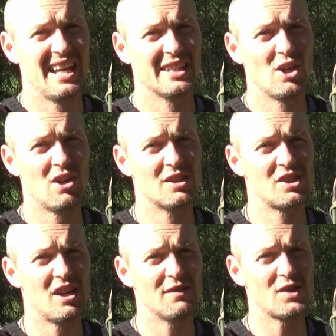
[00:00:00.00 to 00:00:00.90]
Got
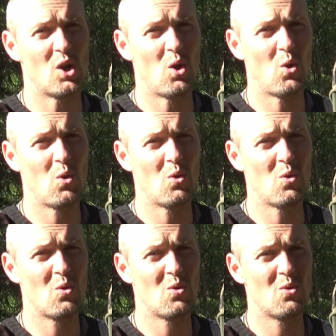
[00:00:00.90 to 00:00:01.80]
ourselves a
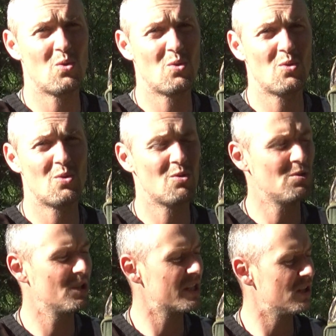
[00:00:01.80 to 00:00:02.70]

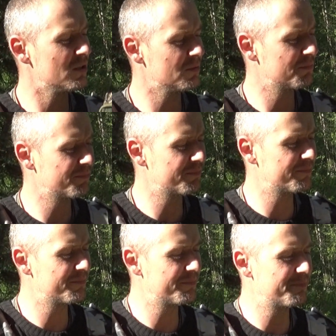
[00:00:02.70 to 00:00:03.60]
whole little
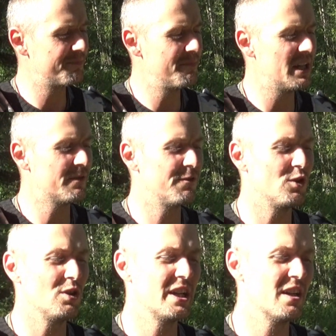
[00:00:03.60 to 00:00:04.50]

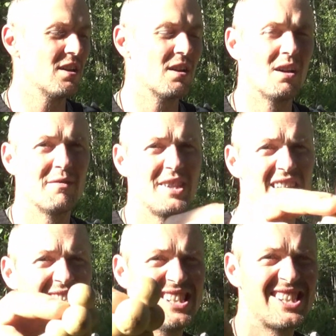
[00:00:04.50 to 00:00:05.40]
mittful here of
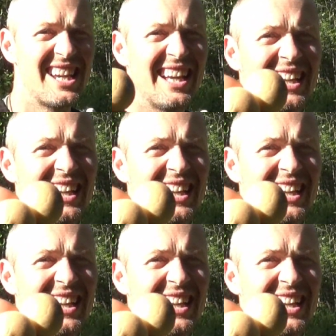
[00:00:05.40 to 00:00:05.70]
these